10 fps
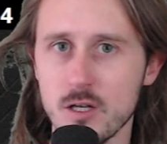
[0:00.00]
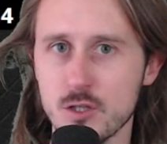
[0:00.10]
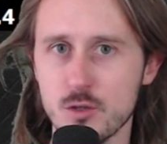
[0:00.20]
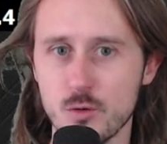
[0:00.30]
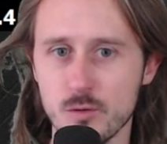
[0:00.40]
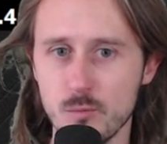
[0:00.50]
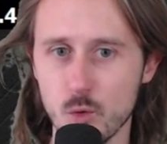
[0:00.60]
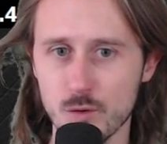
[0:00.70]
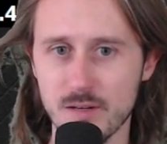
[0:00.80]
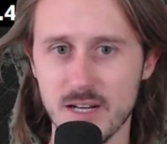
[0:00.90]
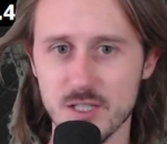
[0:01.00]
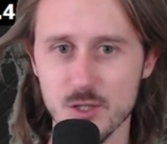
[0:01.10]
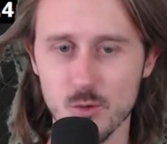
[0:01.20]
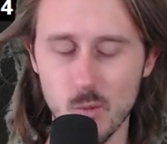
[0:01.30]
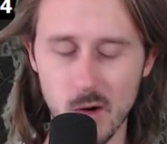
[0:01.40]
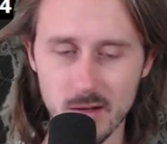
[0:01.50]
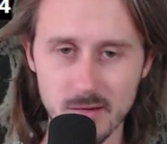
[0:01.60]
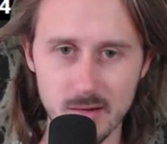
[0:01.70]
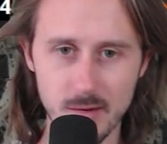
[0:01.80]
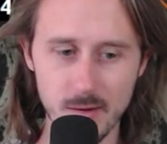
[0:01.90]
on a certain board texture?
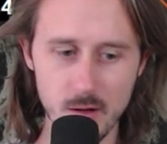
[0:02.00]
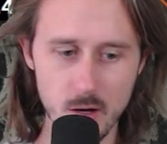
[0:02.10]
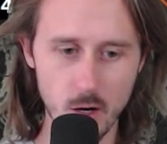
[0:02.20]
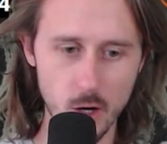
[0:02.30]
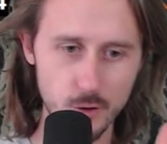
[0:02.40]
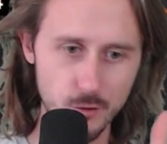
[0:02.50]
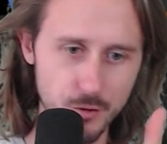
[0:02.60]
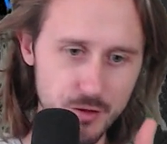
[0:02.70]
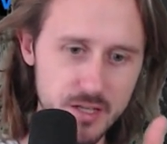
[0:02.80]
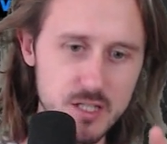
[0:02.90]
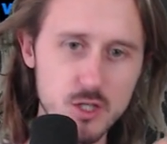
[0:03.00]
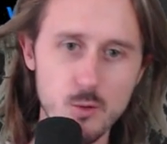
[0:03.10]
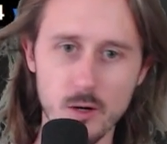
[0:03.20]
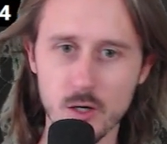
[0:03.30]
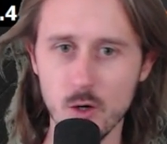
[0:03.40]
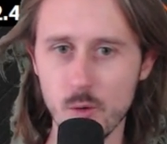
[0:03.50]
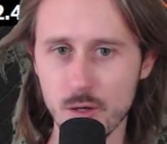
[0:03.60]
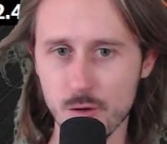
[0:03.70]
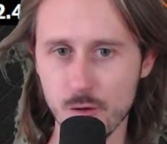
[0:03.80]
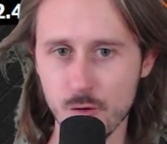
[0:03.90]
What are the things you are
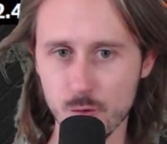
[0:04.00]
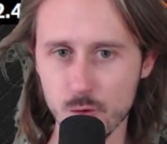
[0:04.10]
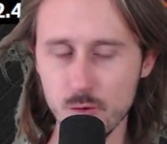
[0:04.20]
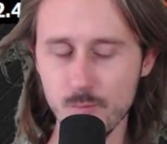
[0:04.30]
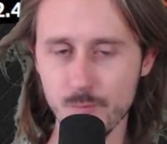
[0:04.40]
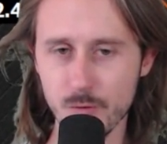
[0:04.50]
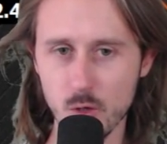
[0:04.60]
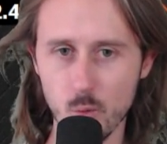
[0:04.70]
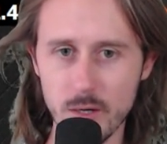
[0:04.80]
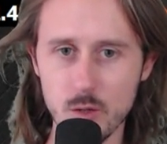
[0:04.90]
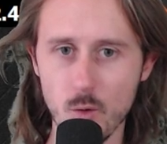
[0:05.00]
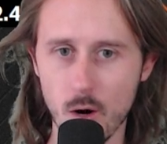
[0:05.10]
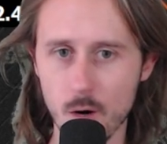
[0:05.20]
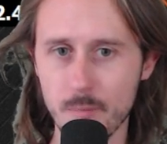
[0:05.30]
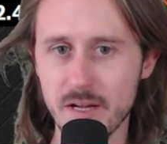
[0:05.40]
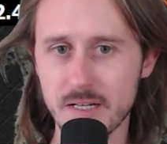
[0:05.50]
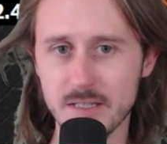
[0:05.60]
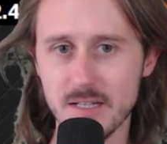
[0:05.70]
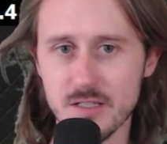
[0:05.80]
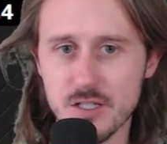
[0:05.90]
going through when you are
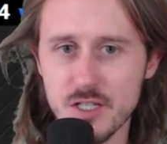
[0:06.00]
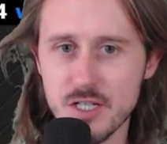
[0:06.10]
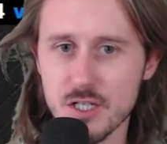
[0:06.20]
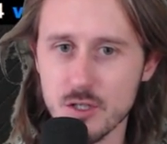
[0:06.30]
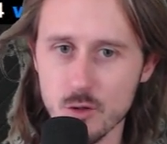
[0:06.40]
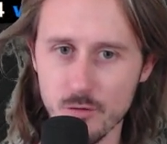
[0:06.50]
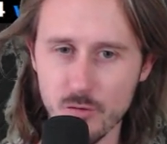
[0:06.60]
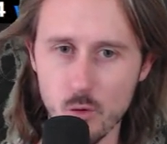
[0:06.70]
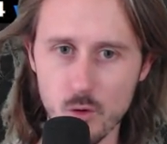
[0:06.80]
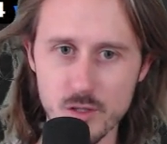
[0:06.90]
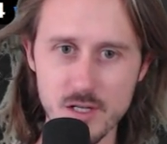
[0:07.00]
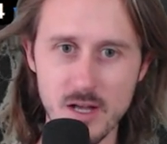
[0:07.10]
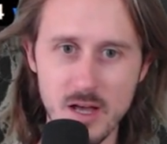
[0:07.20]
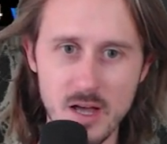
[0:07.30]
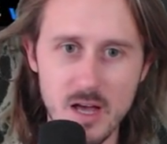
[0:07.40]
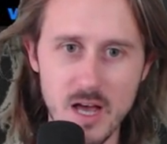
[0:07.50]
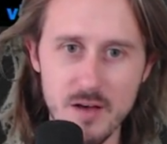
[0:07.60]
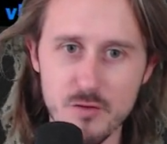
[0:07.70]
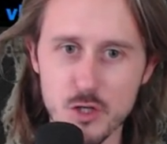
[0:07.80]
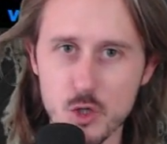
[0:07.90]
making that decision? You, of course,
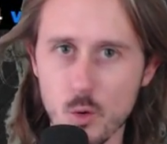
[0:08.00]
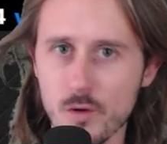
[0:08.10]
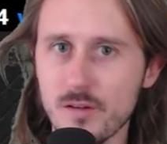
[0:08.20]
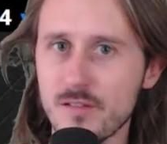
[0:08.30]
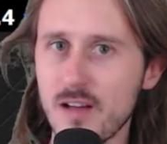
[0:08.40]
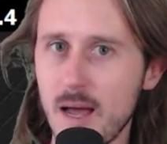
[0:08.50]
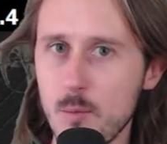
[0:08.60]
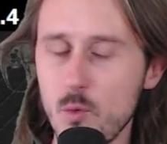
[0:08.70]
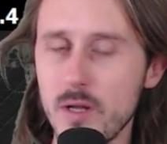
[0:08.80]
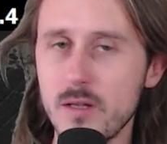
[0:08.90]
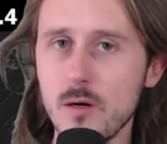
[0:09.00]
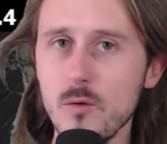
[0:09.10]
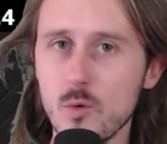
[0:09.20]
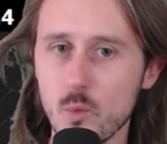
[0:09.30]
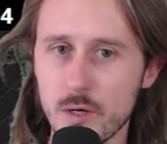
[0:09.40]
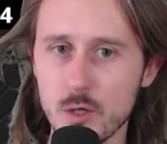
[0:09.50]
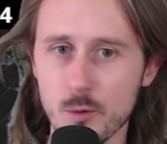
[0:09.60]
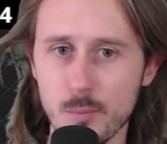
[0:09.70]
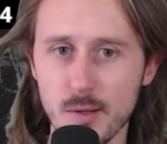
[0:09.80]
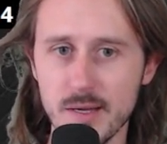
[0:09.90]
have a short time window when
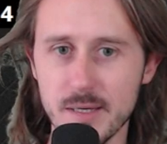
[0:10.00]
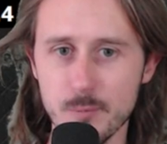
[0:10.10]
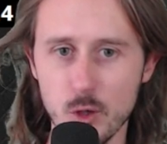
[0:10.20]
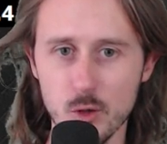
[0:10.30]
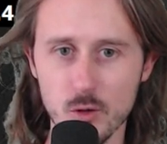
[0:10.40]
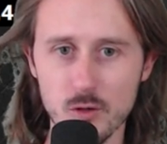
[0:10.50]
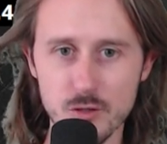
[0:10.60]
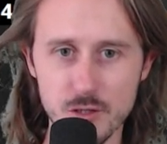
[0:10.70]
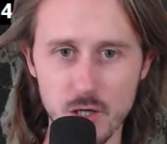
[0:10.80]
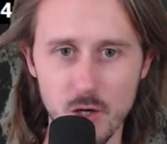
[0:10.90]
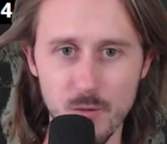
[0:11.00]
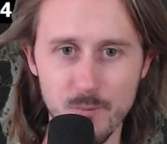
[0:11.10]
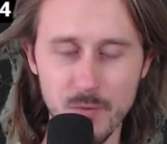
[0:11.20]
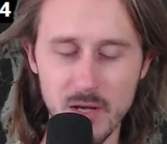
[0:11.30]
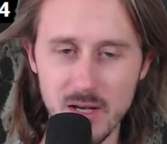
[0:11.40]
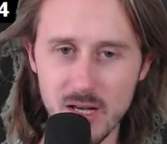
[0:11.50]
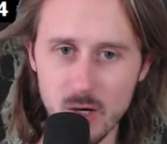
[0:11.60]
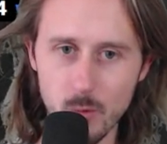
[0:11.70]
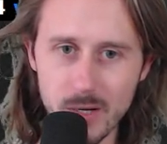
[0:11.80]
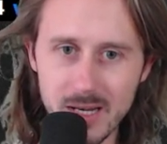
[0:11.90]
you're playing poker. So
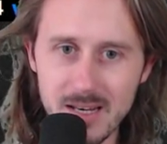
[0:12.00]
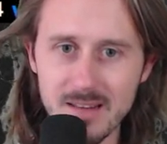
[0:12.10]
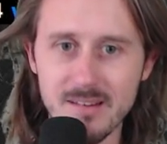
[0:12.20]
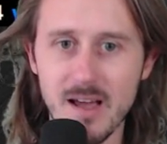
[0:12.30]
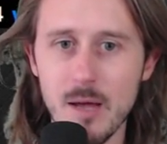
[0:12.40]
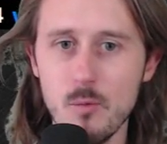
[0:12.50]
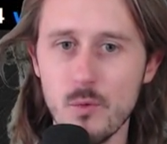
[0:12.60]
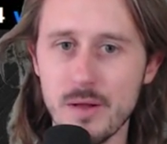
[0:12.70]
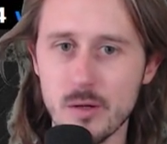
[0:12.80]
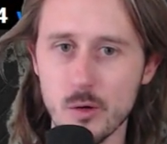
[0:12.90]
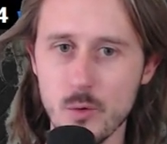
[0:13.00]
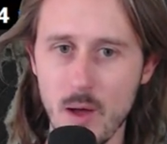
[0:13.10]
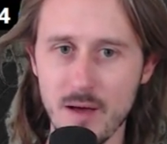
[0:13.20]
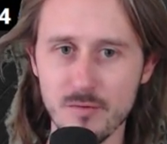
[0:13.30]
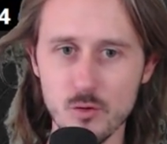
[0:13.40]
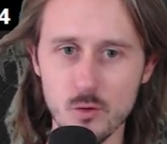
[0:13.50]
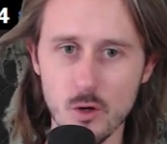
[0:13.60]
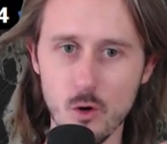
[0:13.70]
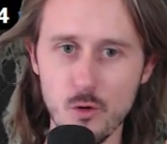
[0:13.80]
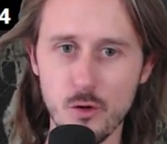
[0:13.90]
within that time window, you have to
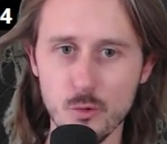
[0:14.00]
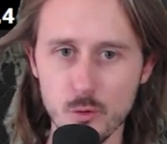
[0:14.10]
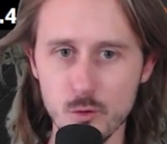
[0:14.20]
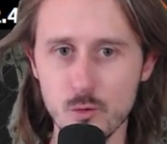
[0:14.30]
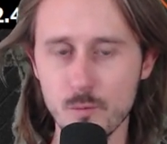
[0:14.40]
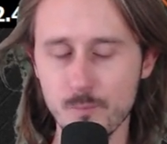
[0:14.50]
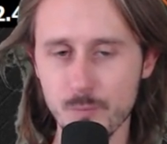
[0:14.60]
go through